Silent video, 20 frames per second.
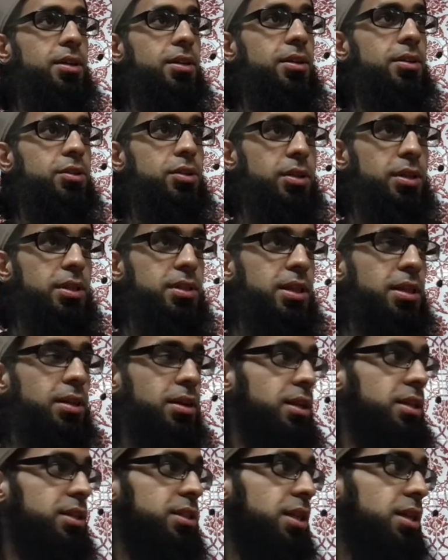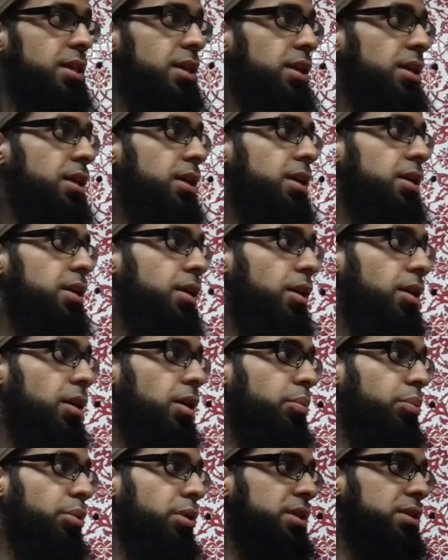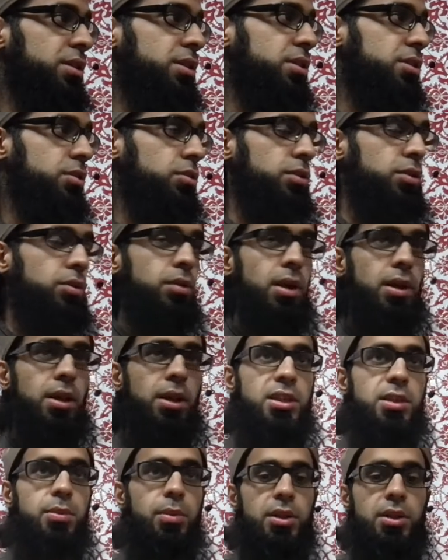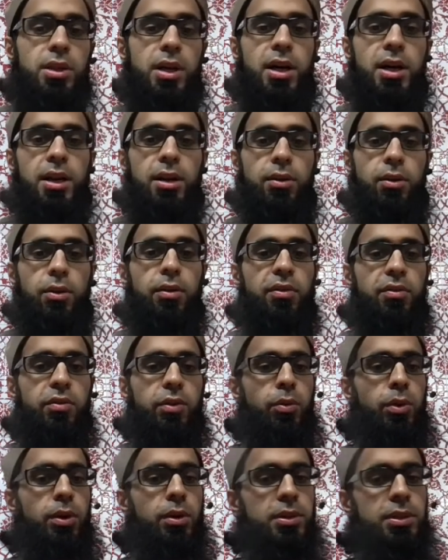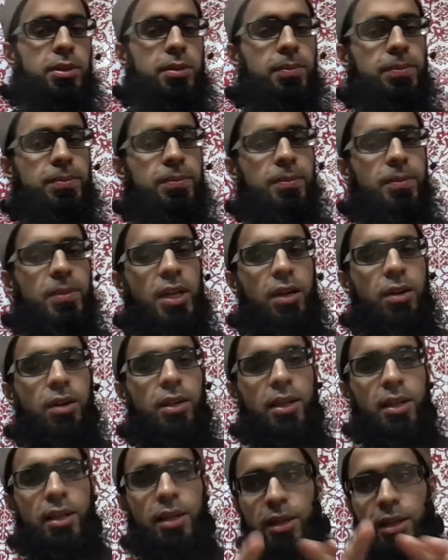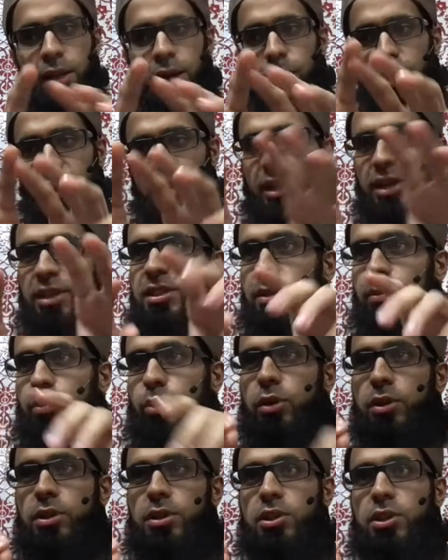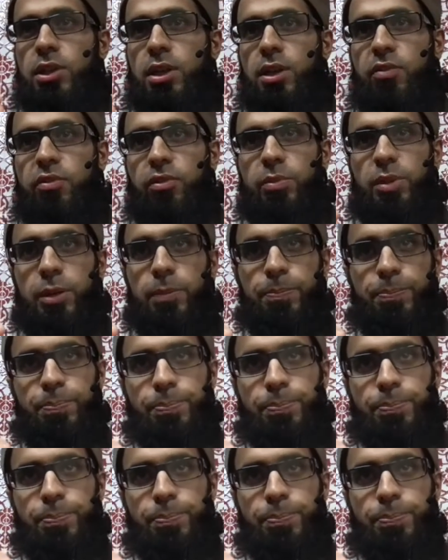So they're going to say, all praise is due to Allah subhanahu wa ta'ala, Lord of the world. Now, I want to take some points inshallah from here,